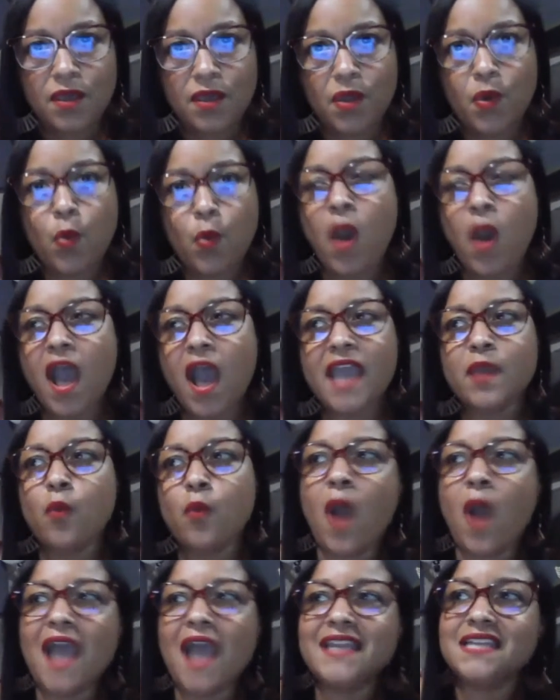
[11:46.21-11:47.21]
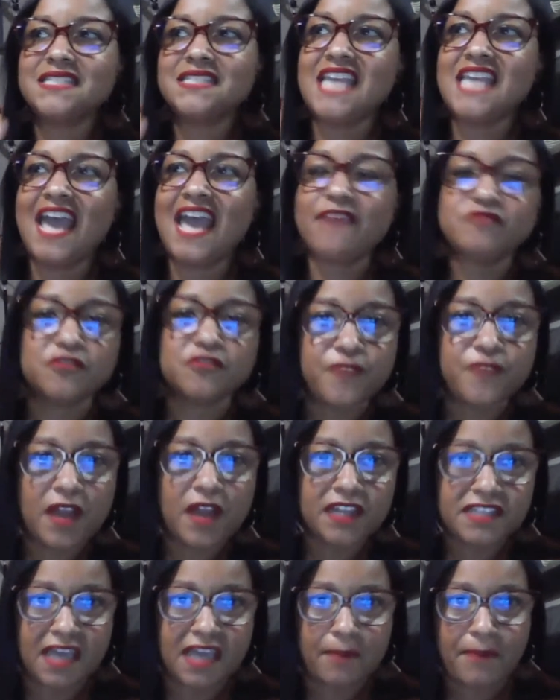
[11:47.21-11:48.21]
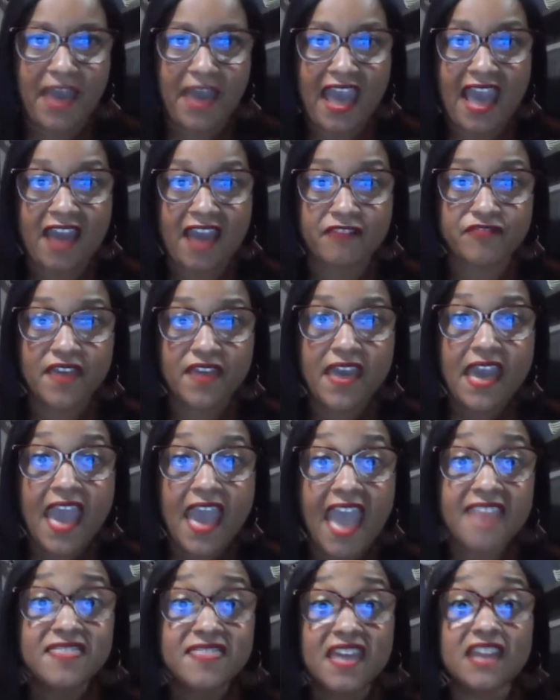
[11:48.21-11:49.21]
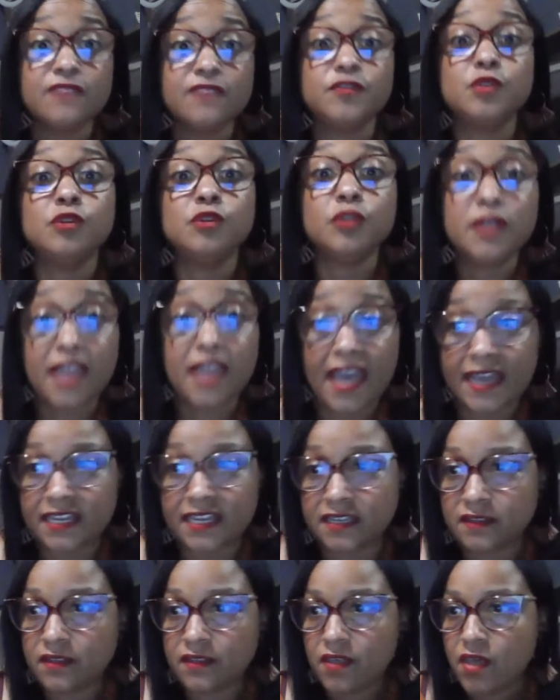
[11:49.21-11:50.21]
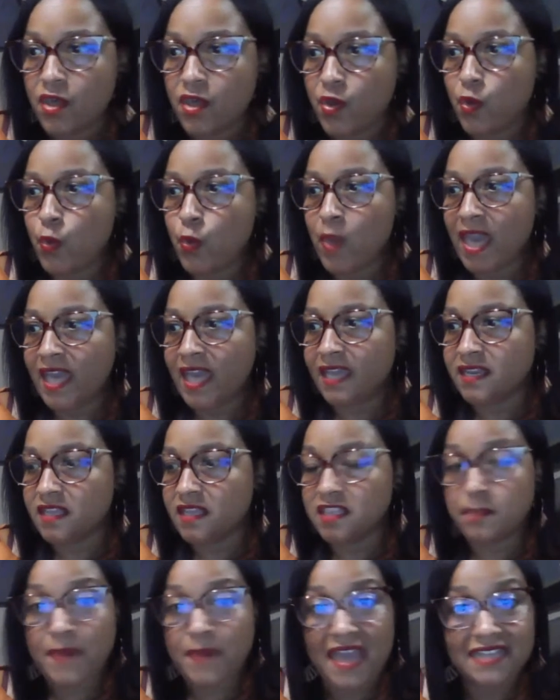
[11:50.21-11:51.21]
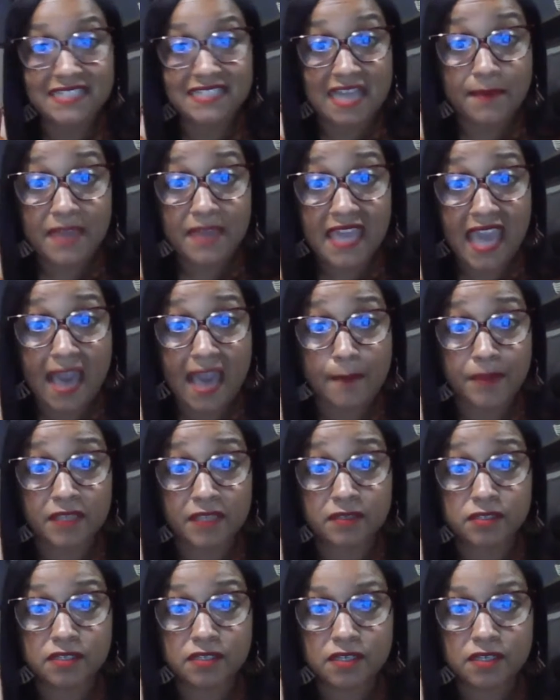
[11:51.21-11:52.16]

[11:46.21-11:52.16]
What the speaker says: Why does he have to follow that path? And then if you look at it, when the pandemic happened,